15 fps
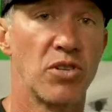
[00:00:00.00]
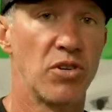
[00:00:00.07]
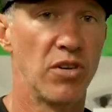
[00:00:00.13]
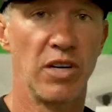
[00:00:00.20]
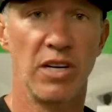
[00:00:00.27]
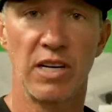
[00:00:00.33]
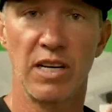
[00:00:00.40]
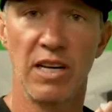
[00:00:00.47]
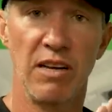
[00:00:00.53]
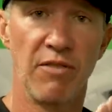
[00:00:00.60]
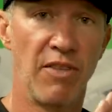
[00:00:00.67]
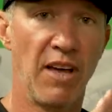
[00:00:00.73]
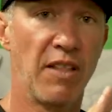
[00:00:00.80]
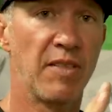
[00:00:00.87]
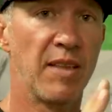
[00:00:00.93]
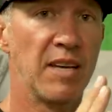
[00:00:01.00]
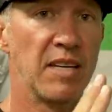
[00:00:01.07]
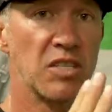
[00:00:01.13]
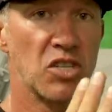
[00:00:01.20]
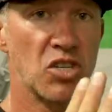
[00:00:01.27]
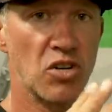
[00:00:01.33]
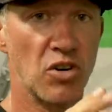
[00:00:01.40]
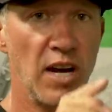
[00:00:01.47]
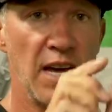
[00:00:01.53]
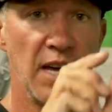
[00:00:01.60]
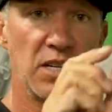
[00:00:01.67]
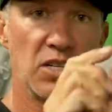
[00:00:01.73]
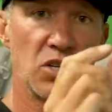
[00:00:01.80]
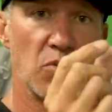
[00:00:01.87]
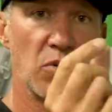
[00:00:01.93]
string, if that thing
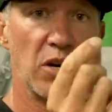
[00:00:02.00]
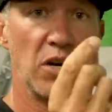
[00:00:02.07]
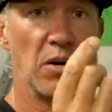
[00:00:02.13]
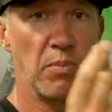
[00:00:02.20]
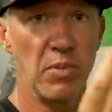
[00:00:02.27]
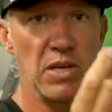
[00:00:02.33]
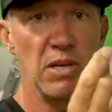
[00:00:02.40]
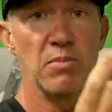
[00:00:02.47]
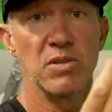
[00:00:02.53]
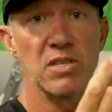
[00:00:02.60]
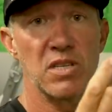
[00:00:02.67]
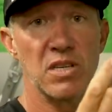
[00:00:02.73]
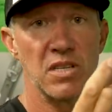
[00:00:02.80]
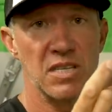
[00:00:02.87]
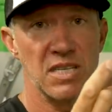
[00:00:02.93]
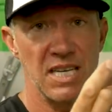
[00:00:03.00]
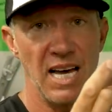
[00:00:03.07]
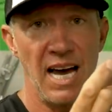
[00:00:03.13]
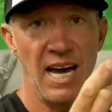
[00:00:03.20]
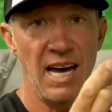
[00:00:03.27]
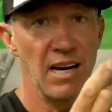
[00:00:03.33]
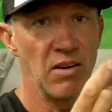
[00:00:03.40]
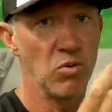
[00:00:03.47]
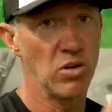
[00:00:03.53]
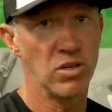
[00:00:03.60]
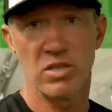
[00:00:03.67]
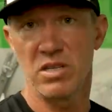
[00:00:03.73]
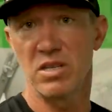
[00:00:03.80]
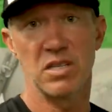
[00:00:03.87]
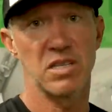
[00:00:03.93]
stretched to where your peep is to the side, well,
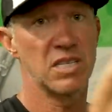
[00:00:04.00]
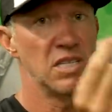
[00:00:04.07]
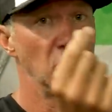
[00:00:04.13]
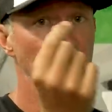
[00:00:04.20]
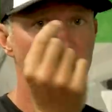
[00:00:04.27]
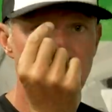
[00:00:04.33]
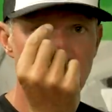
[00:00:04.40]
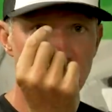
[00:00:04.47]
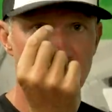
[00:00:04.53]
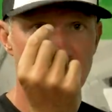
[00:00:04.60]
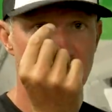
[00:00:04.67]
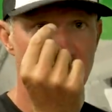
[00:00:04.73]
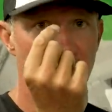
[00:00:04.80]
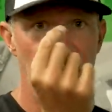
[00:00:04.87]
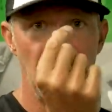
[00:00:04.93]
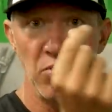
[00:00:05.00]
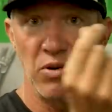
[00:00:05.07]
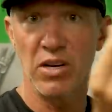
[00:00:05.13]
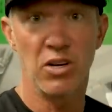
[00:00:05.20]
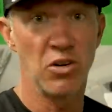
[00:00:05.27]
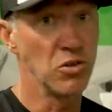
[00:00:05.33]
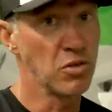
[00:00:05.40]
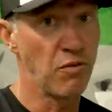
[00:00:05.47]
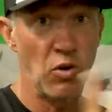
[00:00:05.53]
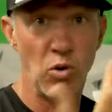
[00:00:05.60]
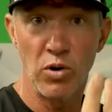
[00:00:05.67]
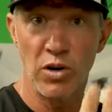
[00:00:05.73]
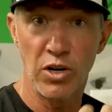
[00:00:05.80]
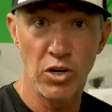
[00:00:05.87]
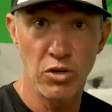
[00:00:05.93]
it's gonna still be at the side when it goes
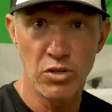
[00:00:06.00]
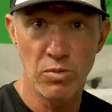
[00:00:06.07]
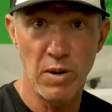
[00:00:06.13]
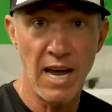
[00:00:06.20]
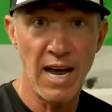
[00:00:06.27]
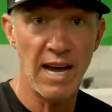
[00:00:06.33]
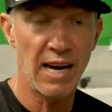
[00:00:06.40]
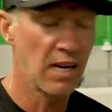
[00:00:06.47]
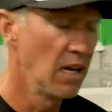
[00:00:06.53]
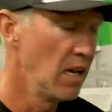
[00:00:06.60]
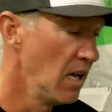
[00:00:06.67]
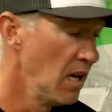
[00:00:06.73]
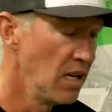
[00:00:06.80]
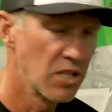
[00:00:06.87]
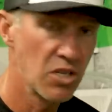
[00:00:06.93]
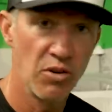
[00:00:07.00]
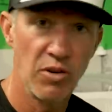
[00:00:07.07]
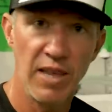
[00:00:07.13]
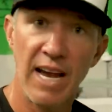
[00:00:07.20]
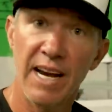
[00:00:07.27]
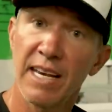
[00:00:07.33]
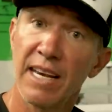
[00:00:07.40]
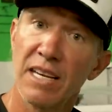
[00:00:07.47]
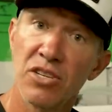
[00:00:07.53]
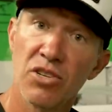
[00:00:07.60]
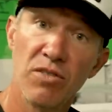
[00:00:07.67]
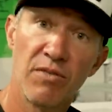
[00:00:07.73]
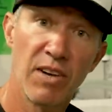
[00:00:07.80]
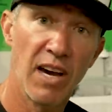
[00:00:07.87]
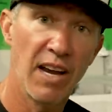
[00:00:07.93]
forward or goes back. So in that case,
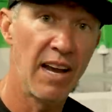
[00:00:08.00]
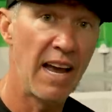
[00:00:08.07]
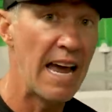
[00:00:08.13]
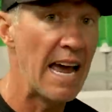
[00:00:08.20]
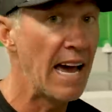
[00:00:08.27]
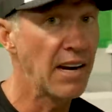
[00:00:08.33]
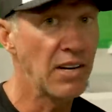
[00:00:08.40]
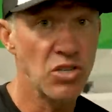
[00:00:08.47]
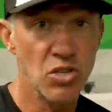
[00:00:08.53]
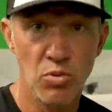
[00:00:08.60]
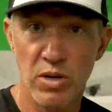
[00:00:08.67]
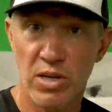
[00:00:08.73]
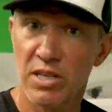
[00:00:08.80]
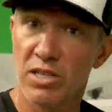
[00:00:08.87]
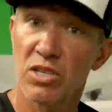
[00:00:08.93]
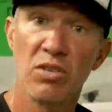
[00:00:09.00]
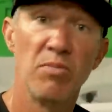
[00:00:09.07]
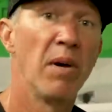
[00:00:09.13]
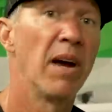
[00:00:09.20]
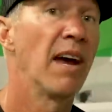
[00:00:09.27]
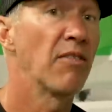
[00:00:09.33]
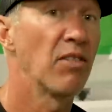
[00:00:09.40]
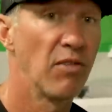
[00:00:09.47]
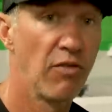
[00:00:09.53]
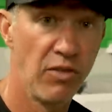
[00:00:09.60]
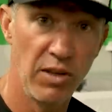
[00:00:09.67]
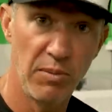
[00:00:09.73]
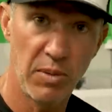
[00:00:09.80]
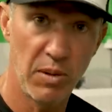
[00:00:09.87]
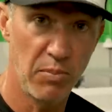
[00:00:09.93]
you've gotta add a twist, you might have to
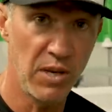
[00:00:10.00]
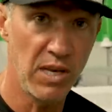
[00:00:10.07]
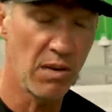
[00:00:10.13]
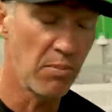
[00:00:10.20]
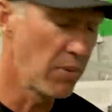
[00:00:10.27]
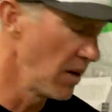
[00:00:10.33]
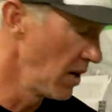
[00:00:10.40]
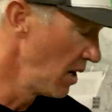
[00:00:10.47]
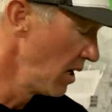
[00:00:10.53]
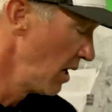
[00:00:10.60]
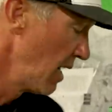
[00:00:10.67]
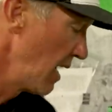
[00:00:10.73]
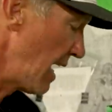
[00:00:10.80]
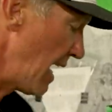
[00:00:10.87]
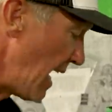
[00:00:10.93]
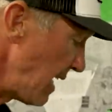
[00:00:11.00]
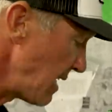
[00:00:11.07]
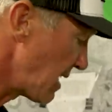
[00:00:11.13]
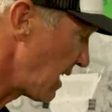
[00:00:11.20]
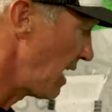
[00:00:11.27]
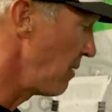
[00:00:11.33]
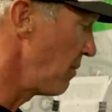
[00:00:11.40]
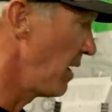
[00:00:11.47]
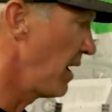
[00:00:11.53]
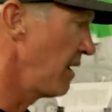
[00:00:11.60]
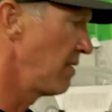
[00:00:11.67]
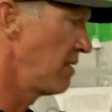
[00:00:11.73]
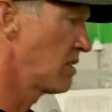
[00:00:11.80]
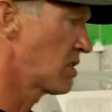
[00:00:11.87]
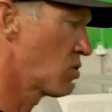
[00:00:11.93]
flip the peep. I tie
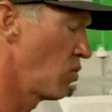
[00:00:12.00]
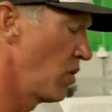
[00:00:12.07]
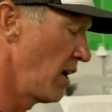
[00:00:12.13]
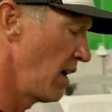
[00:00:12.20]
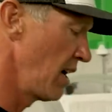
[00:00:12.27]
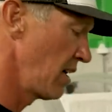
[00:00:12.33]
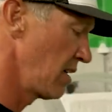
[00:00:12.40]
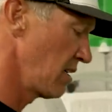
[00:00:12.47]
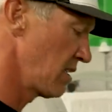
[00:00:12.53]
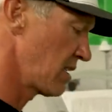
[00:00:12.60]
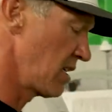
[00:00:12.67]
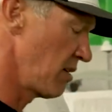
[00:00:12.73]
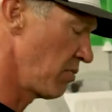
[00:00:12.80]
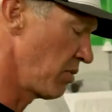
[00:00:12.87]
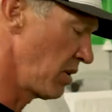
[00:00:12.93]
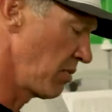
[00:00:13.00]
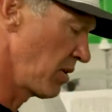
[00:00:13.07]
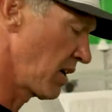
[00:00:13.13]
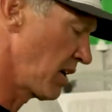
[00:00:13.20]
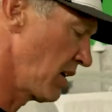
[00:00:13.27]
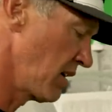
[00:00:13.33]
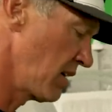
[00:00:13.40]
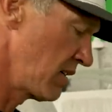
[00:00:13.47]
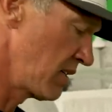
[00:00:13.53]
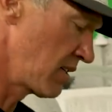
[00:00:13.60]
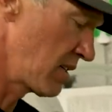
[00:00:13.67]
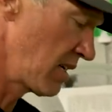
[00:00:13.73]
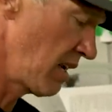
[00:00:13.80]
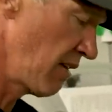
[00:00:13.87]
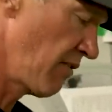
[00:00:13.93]
mine this way simply
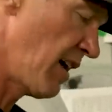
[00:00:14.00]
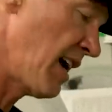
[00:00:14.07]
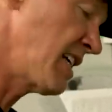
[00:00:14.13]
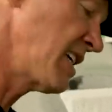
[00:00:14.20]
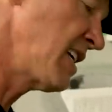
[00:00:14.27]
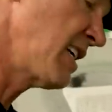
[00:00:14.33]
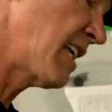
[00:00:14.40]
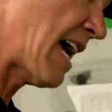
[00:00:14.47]
because if I need